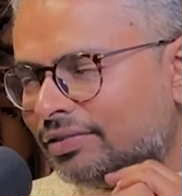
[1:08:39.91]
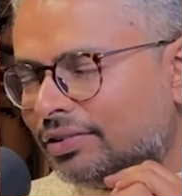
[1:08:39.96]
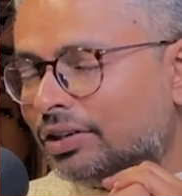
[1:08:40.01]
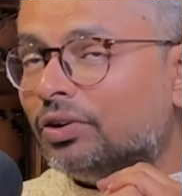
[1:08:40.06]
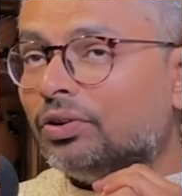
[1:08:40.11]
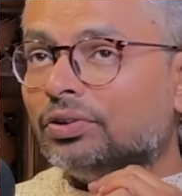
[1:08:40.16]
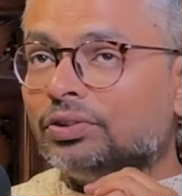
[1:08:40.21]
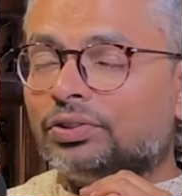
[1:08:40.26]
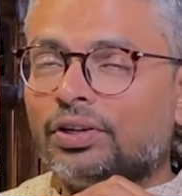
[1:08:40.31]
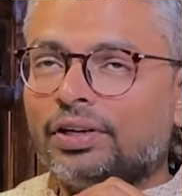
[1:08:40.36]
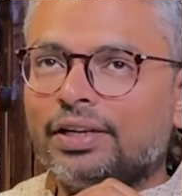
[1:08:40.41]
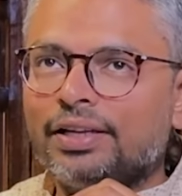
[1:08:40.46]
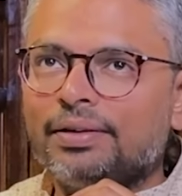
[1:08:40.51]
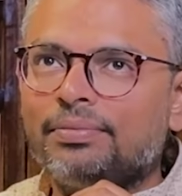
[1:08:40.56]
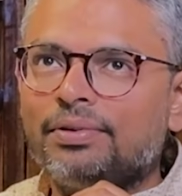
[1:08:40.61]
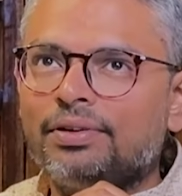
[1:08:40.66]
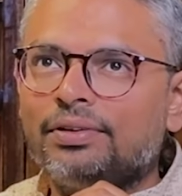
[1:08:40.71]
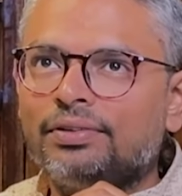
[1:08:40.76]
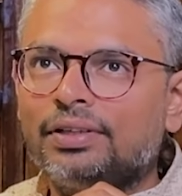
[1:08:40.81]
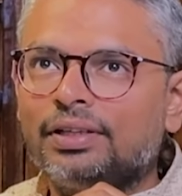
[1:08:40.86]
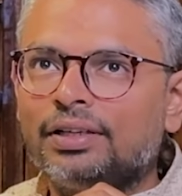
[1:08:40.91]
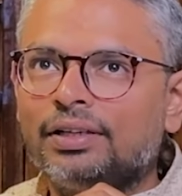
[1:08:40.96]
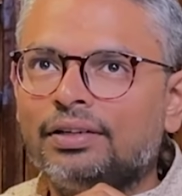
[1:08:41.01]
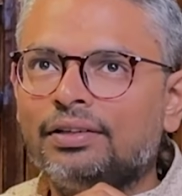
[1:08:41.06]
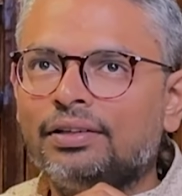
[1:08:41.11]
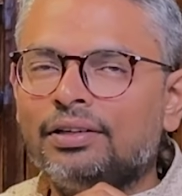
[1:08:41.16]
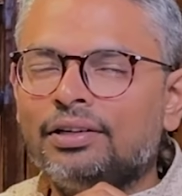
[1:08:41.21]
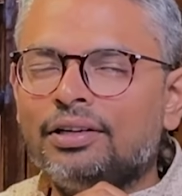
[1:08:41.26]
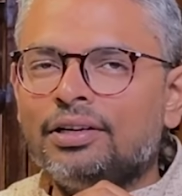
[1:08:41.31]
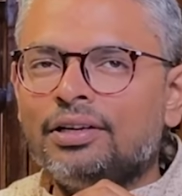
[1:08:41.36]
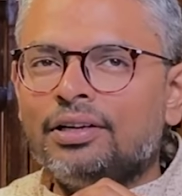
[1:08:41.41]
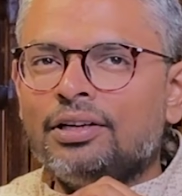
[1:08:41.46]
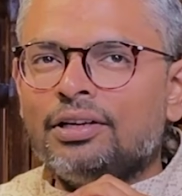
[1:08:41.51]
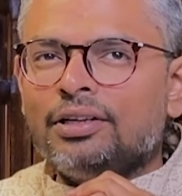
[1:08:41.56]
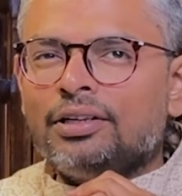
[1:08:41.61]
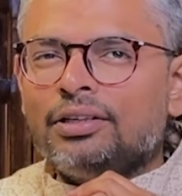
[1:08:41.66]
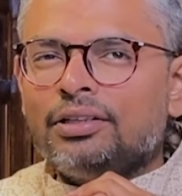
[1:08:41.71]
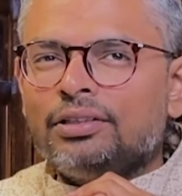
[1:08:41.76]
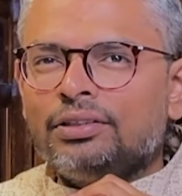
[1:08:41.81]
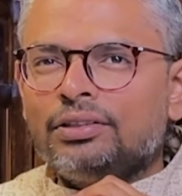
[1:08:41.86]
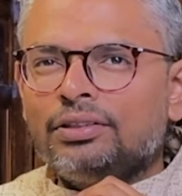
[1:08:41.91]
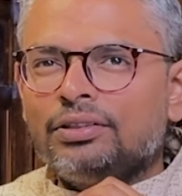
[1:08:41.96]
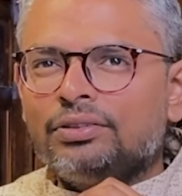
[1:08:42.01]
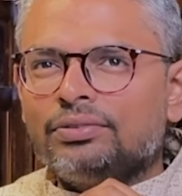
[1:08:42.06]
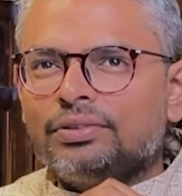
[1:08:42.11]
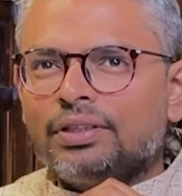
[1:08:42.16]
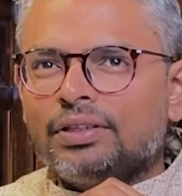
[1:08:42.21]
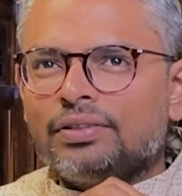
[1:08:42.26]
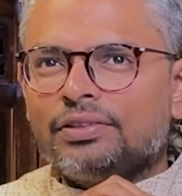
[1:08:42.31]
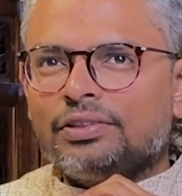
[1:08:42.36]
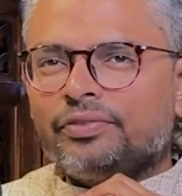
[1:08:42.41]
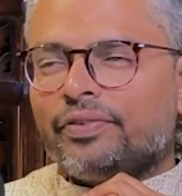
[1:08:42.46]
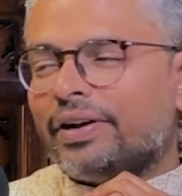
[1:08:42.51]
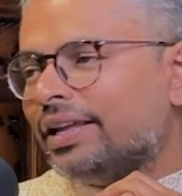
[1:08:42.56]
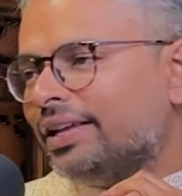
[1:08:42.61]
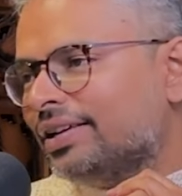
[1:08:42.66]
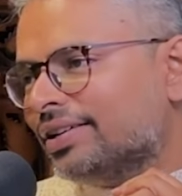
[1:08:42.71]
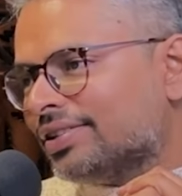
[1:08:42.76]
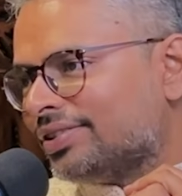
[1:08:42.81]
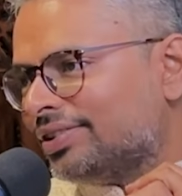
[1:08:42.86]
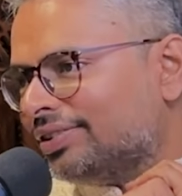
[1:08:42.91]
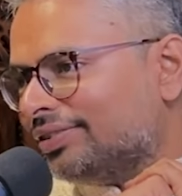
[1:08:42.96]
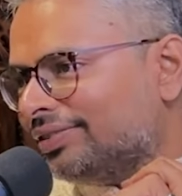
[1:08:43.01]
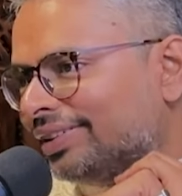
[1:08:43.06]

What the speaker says: No, sorry, about 20 years now. Yeah.